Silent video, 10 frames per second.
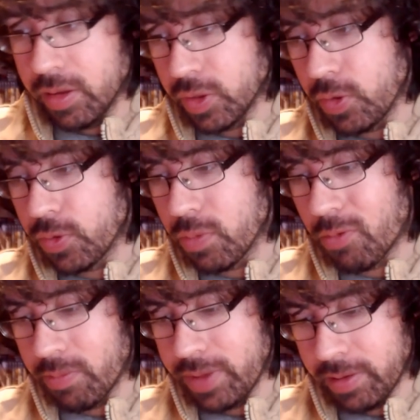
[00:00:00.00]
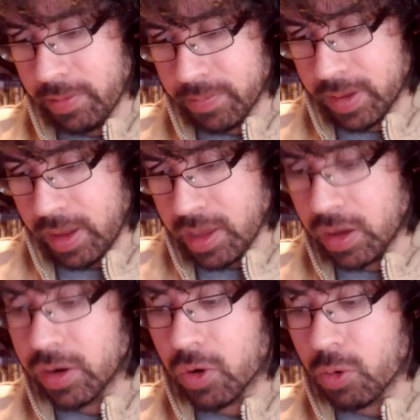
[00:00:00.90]
Suzu Morimiya, a
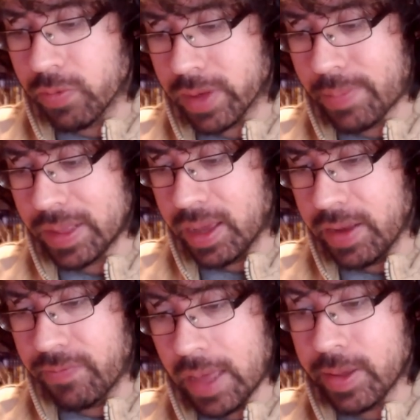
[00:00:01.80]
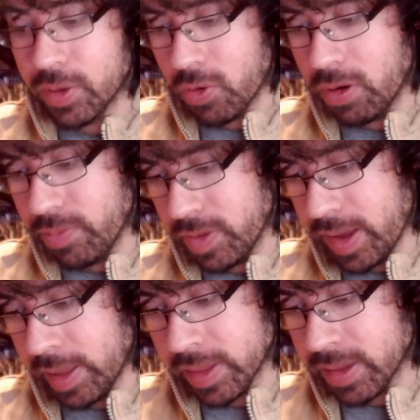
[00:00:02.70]
young girl with complicated family
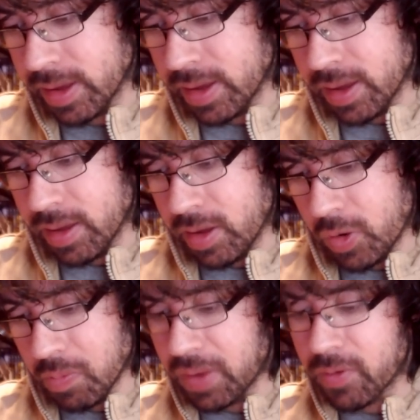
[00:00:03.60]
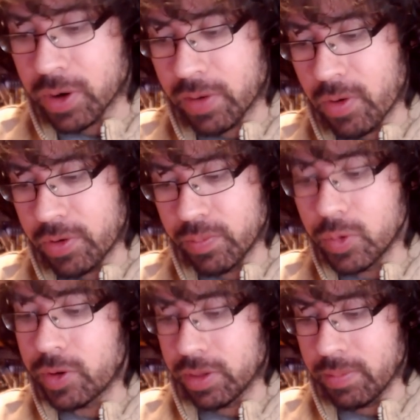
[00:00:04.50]
circumstance. Her mother converted to
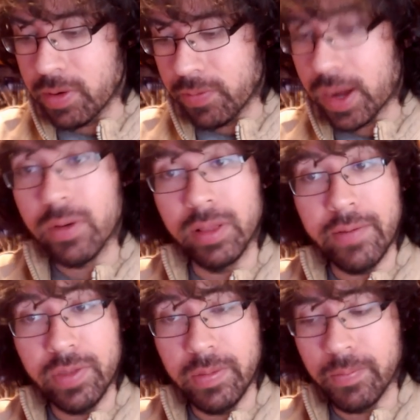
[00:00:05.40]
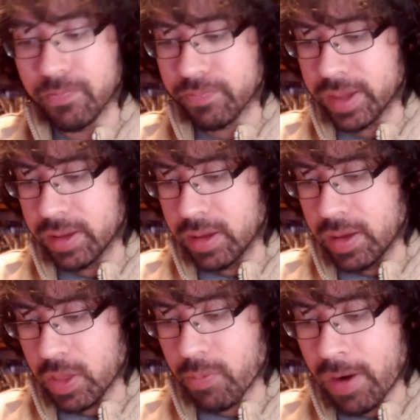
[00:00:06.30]
Buddhism and her father left them.
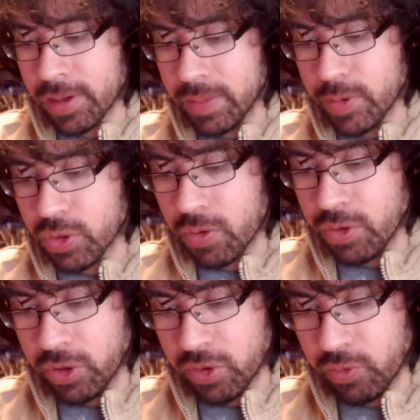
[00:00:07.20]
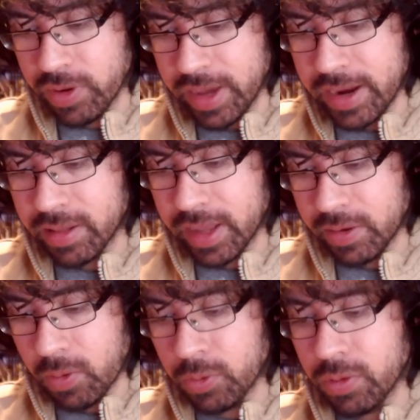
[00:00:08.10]
Surprisingly mature, she still treats Ita like
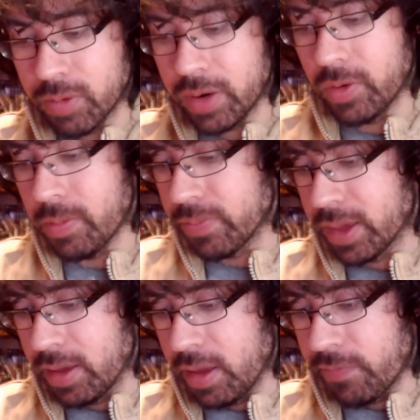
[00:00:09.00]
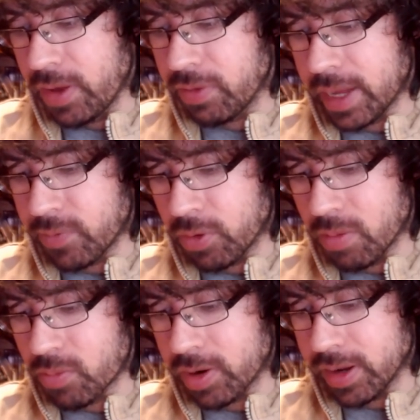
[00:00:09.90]
an older brother. Thankfully, after
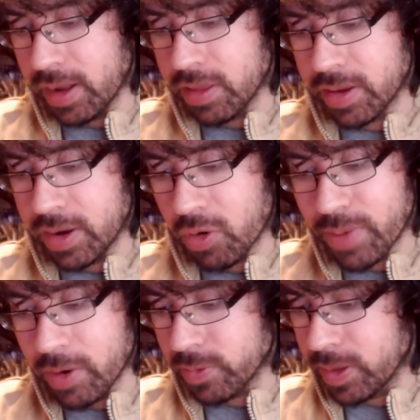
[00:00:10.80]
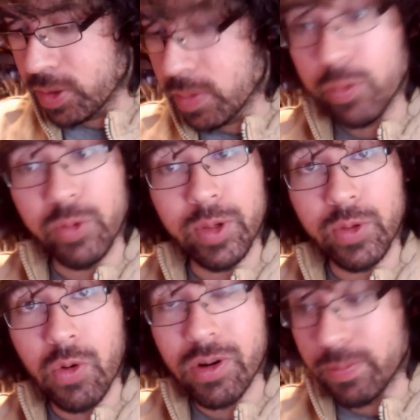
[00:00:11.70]
her Mark incident, her parents' relationship was
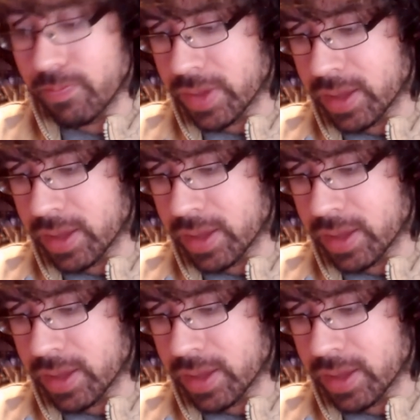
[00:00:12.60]
restored.